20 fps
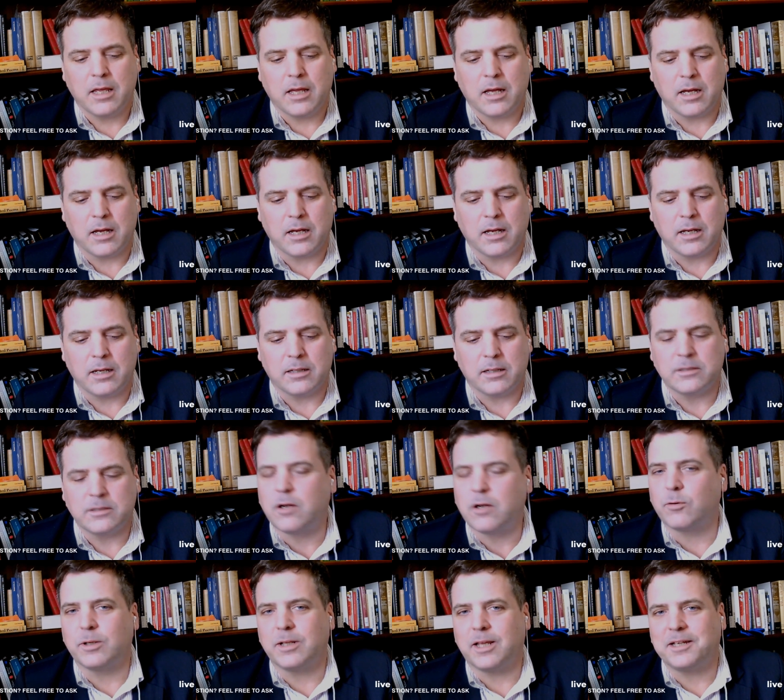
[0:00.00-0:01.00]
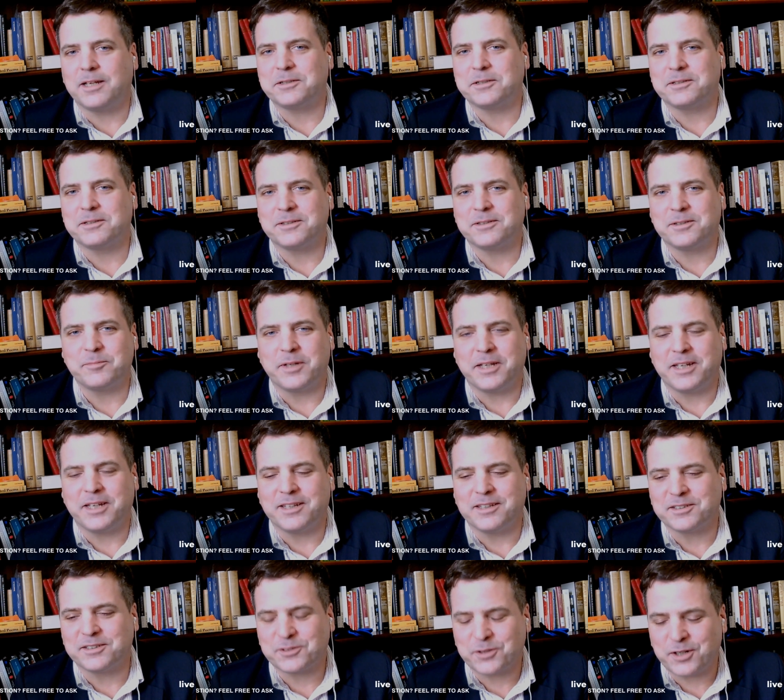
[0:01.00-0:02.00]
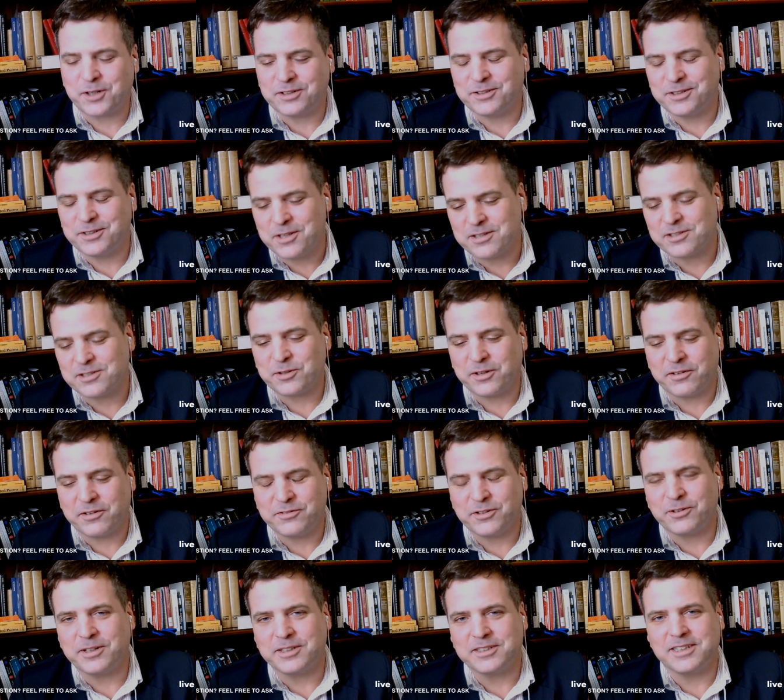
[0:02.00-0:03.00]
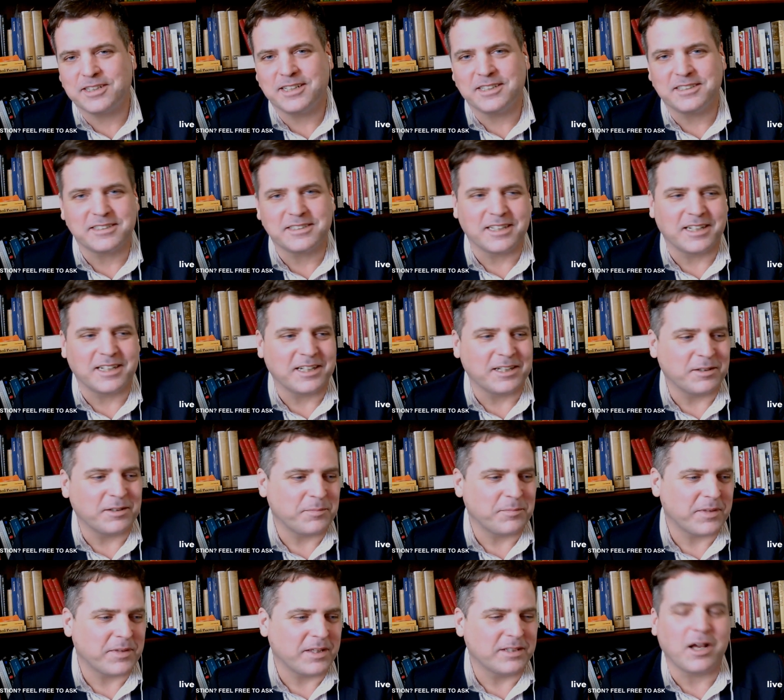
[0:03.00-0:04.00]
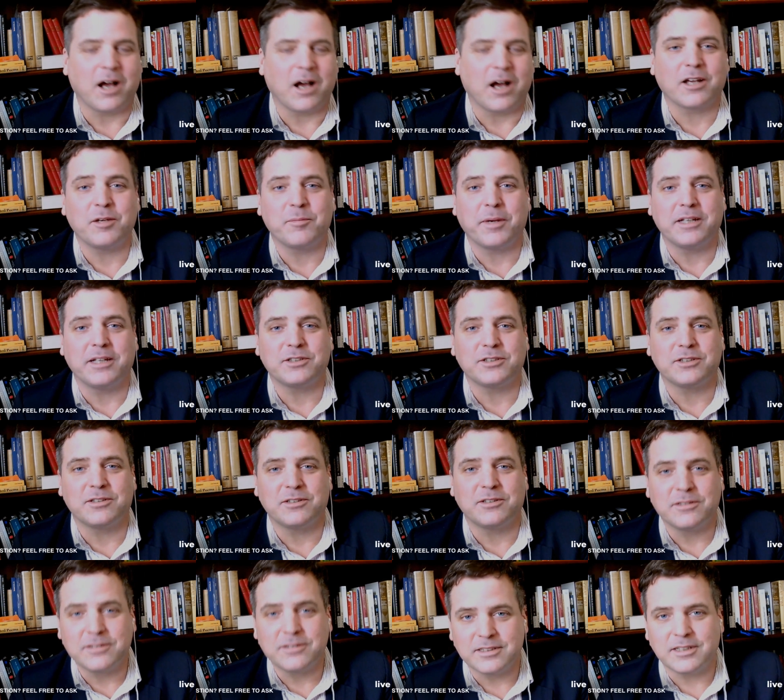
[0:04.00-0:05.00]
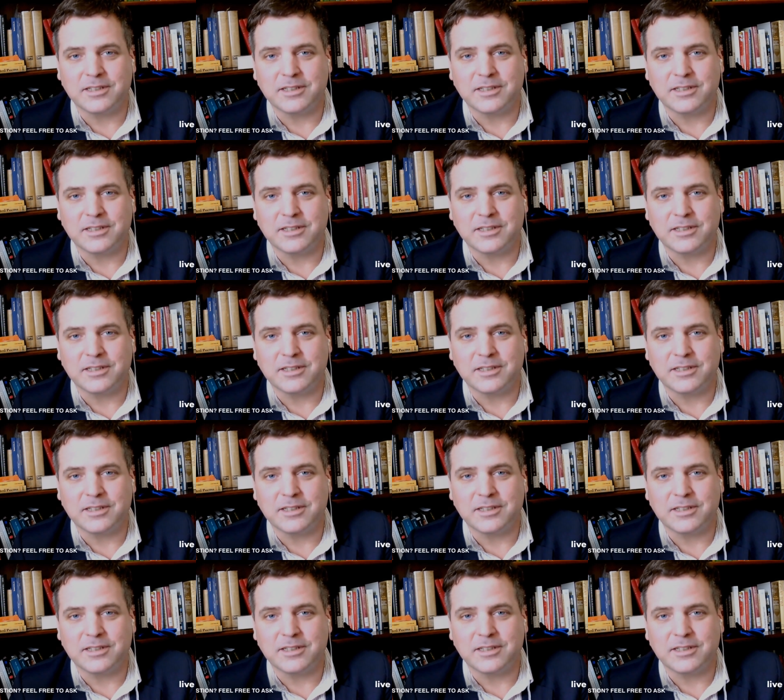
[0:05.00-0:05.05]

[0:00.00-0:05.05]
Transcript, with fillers: Uh, no relation to me. The, the Scrivener is his his occupational